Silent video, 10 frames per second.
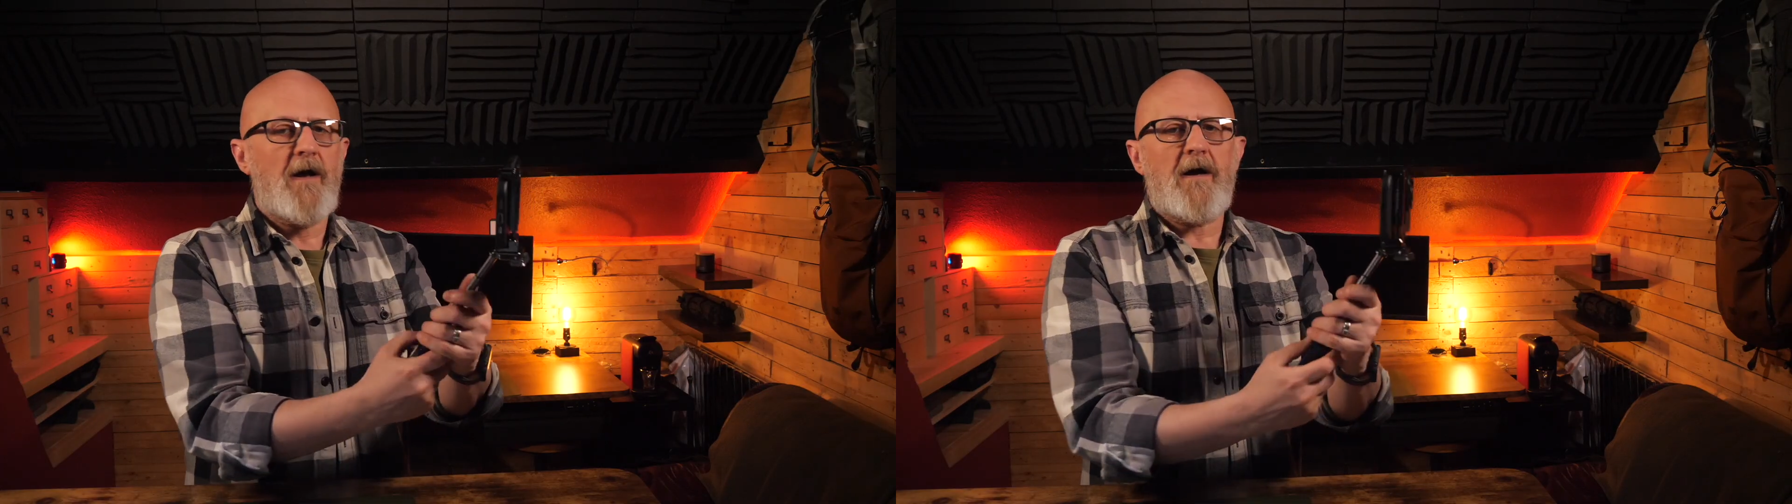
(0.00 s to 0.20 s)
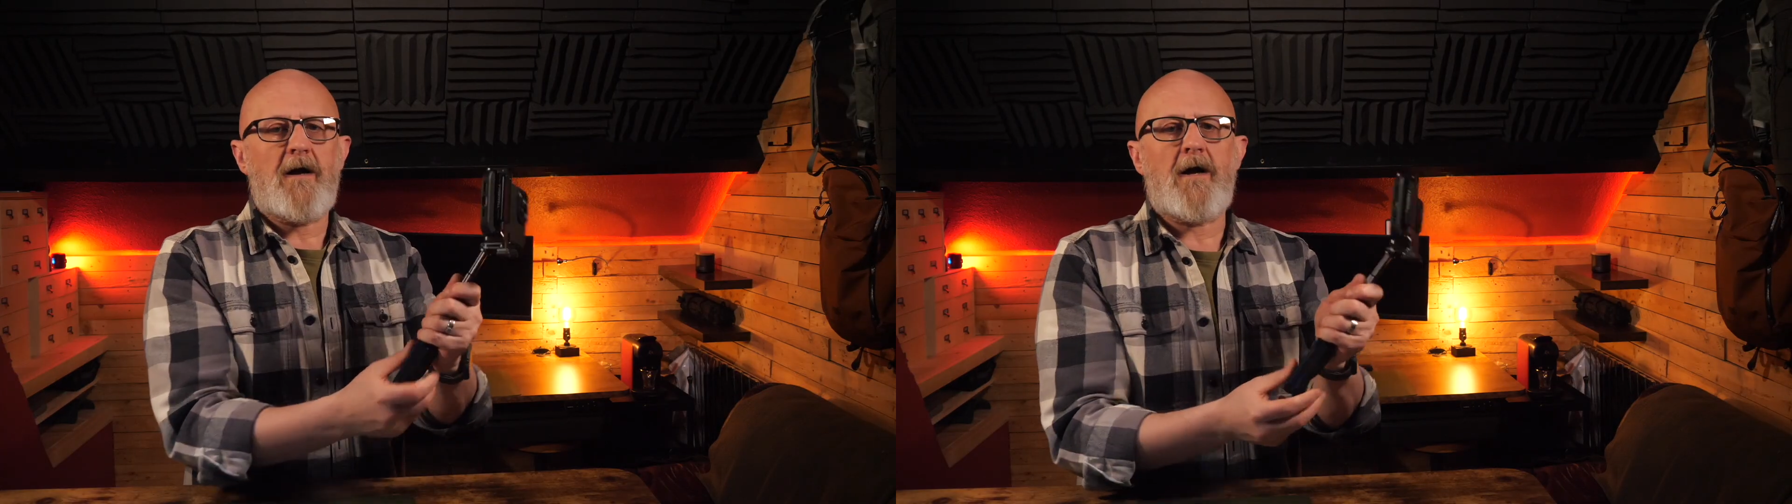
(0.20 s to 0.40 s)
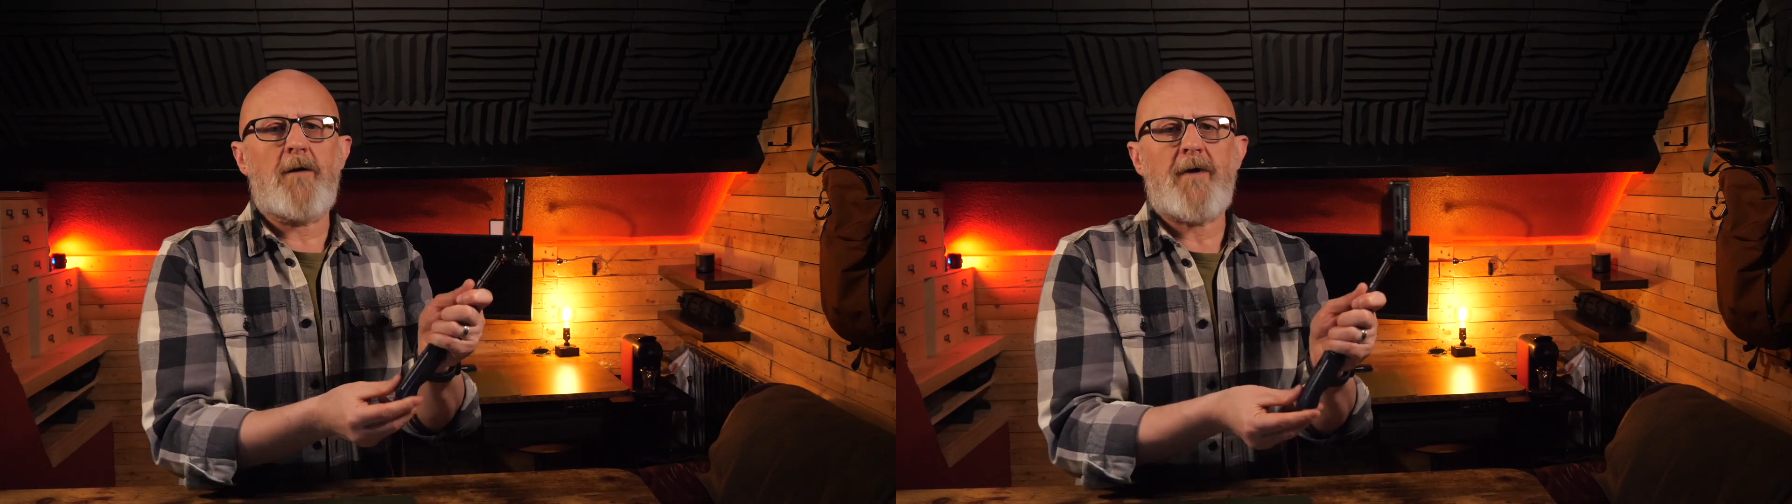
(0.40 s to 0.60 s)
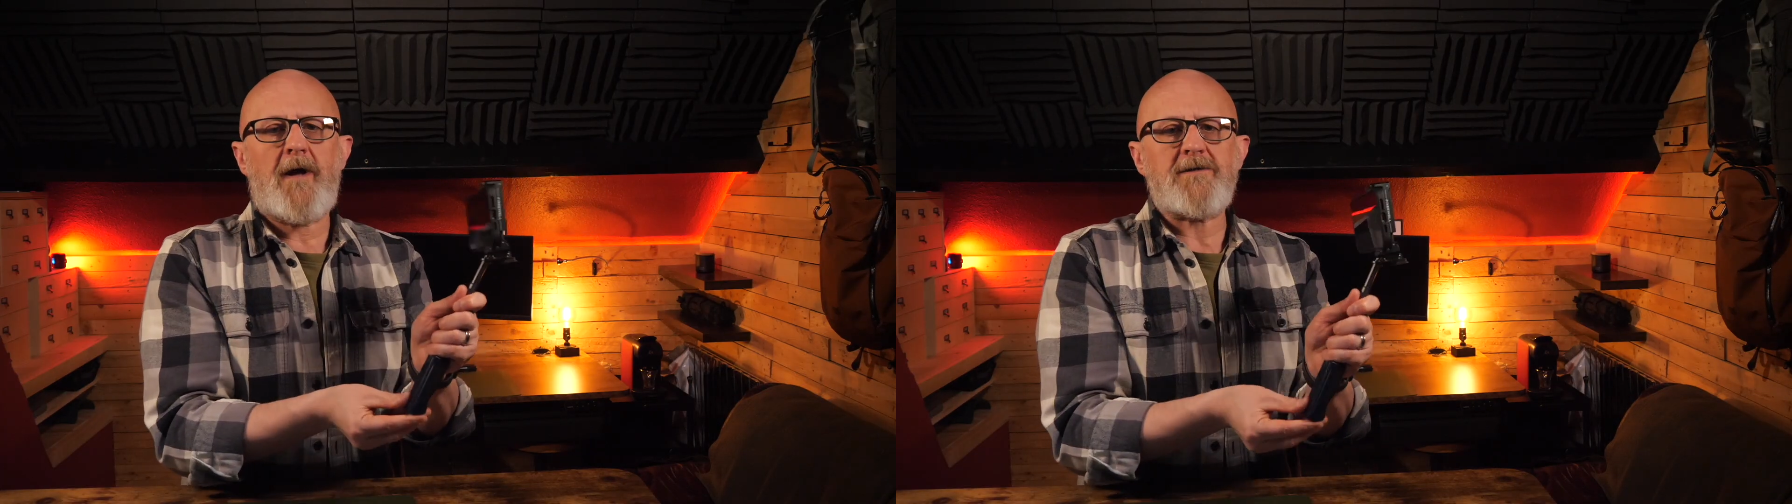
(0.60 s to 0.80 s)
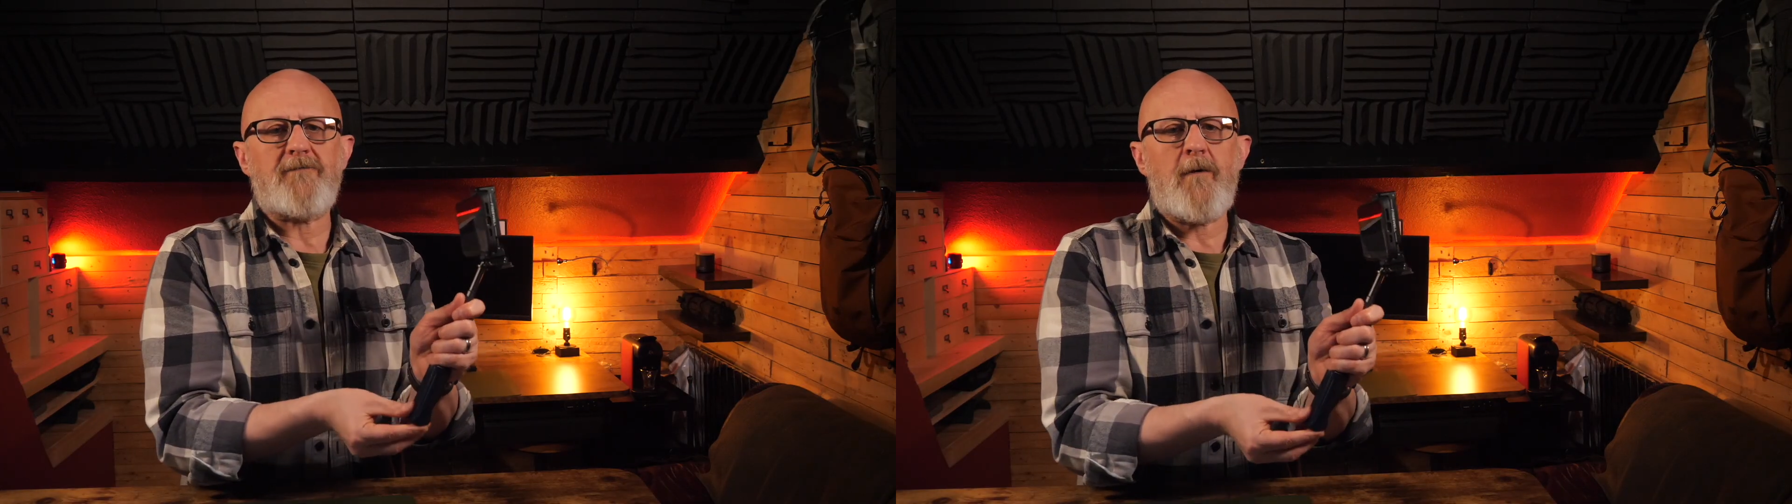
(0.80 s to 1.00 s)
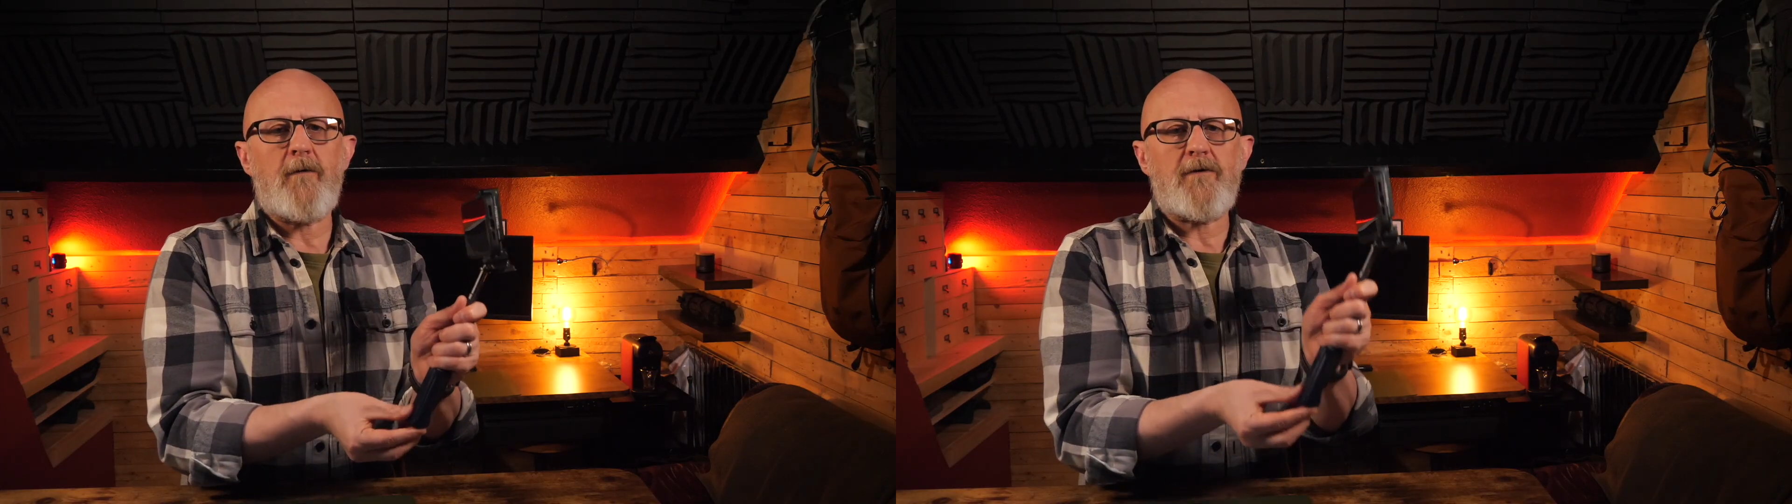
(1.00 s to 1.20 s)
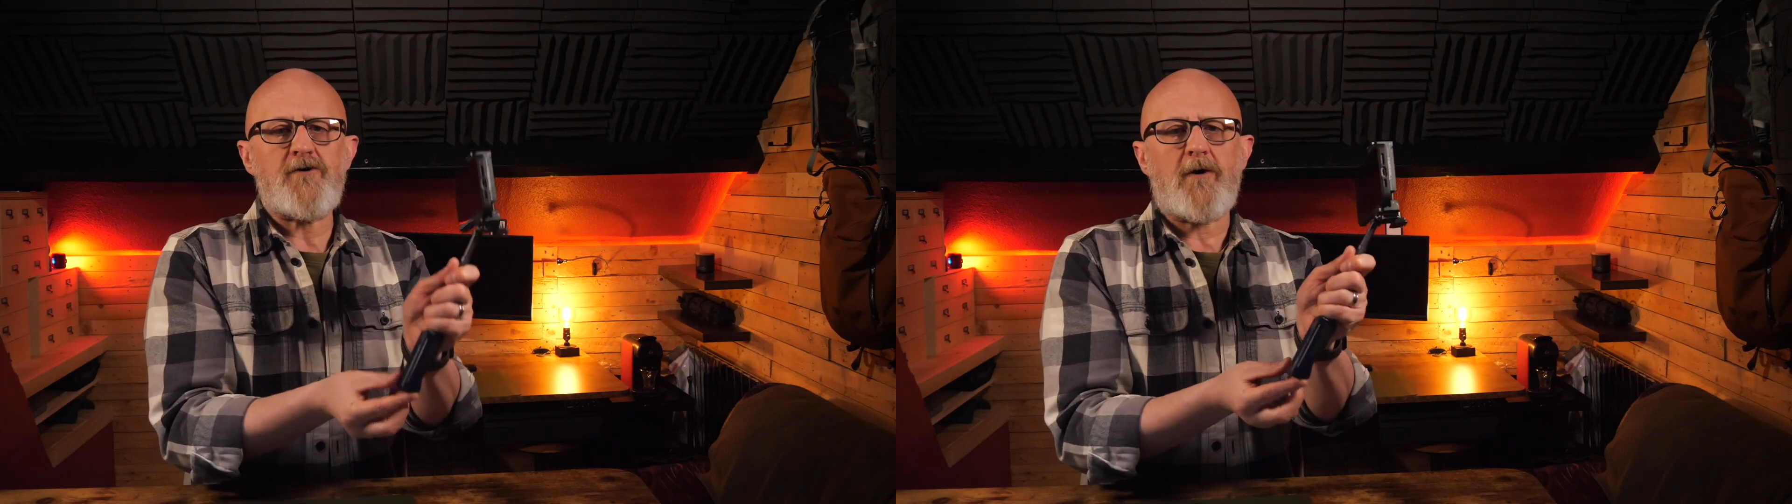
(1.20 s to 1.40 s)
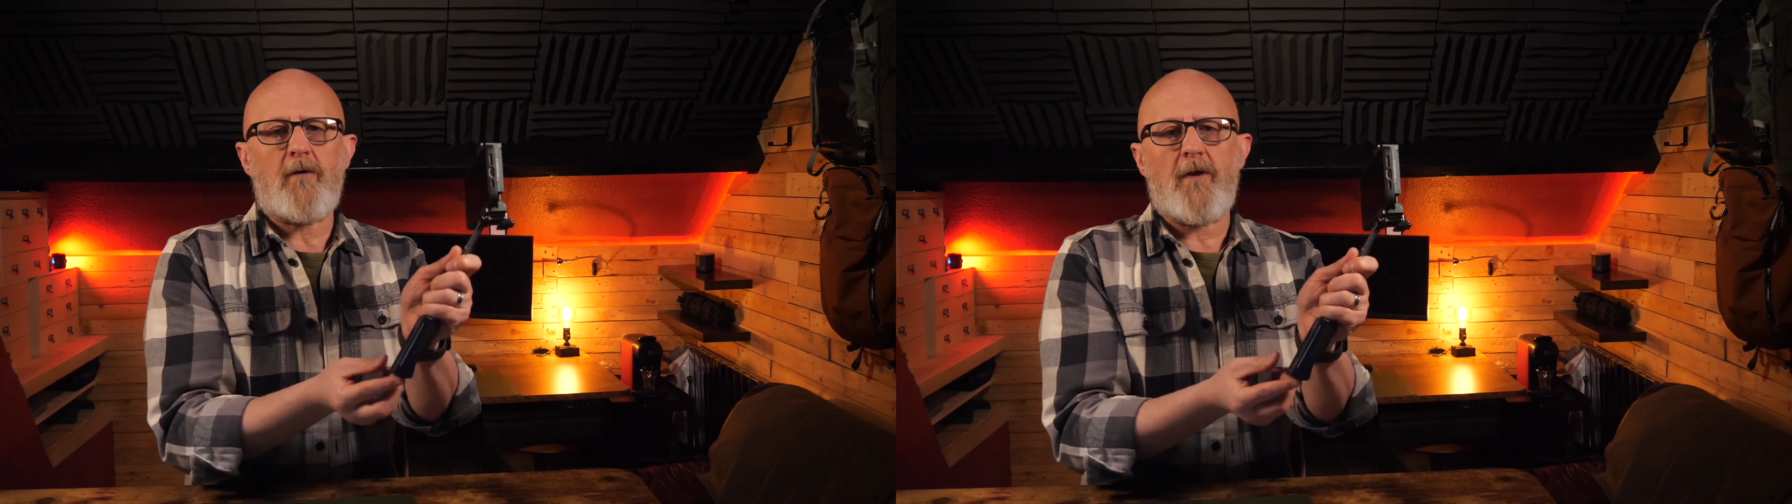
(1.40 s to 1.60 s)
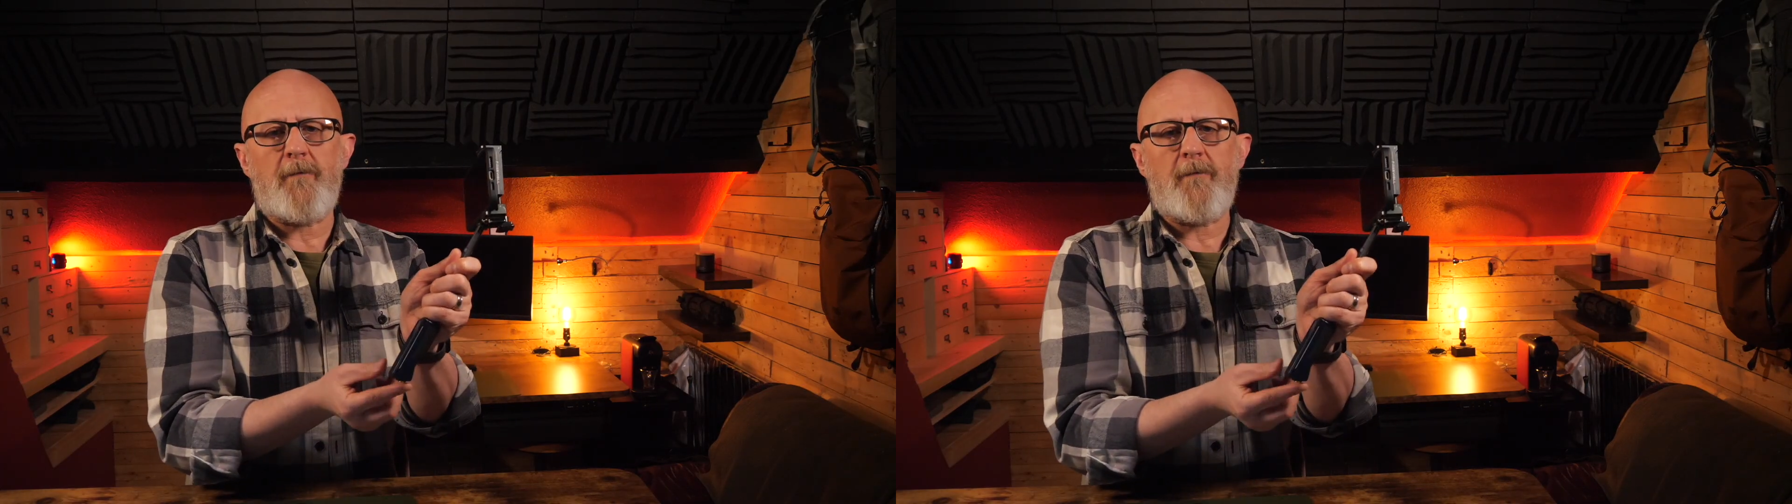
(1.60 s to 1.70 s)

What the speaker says: It has a remote control on the